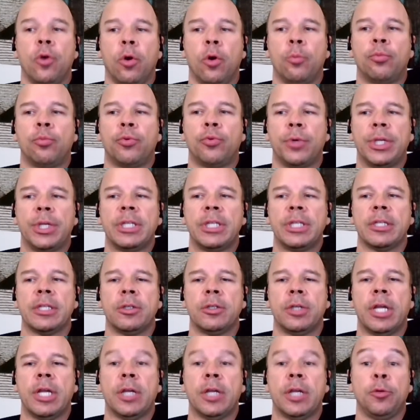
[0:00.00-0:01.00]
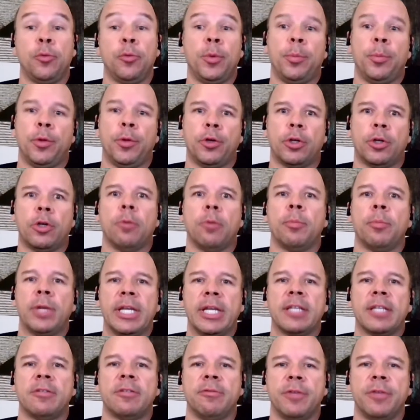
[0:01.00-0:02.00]
appraise and repair
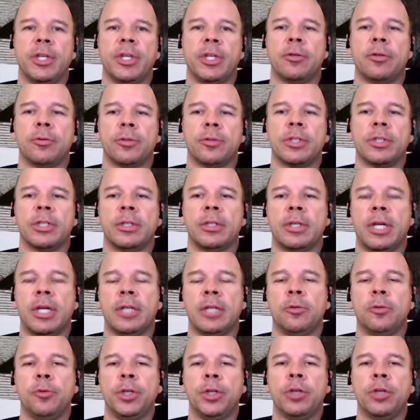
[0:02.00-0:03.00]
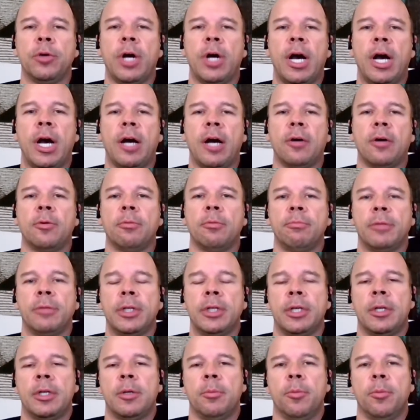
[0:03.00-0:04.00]
complex vehicles. And we know how
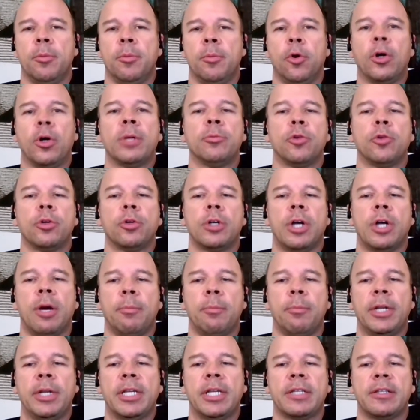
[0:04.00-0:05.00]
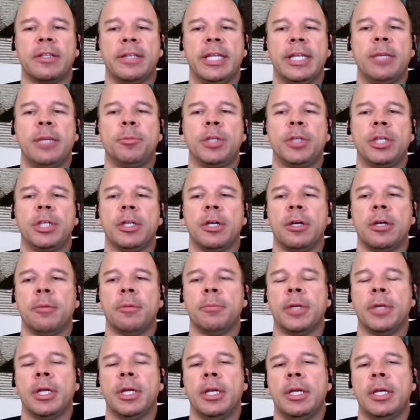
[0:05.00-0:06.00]
more and more complex they
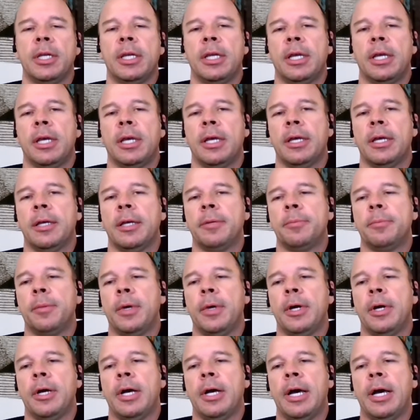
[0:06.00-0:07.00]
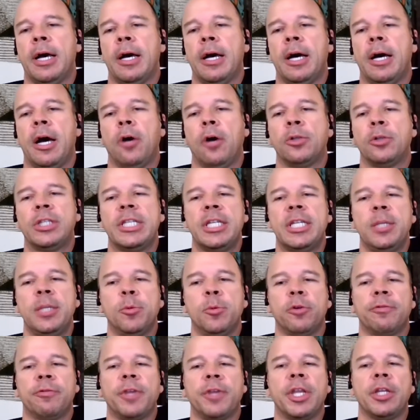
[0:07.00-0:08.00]
become. Our team
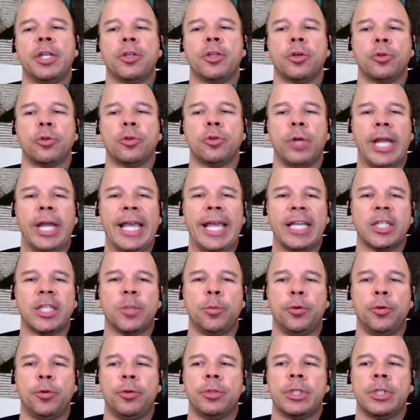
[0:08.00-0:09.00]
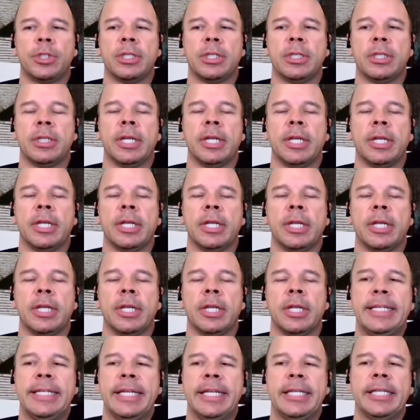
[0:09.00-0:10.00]
of internal experts and
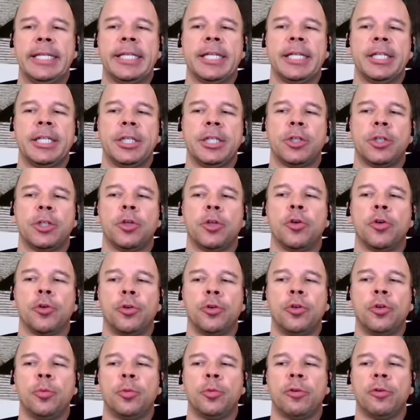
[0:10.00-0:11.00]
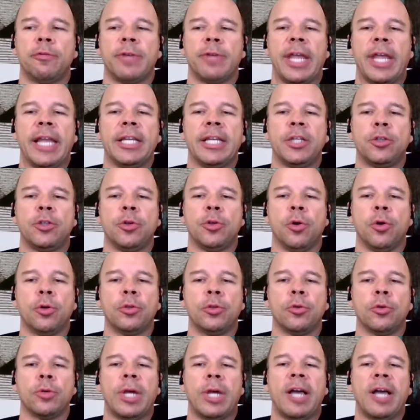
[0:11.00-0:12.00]
dedicated group of
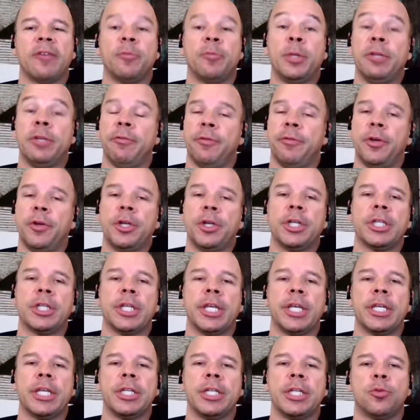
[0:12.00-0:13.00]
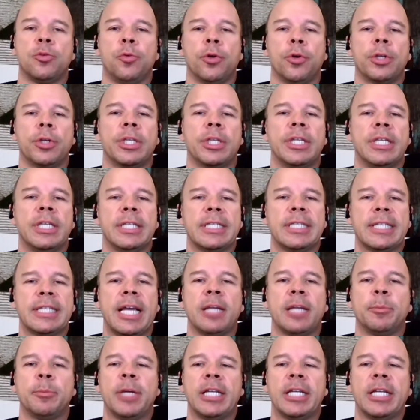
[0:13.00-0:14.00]
editorial have been very engaged, working
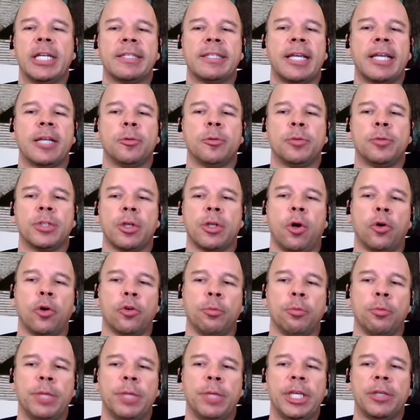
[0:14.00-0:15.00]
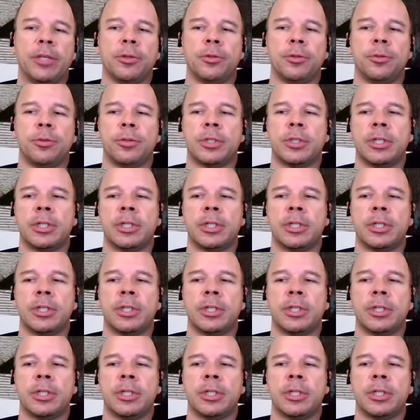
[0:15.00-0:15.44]
side by side with automakers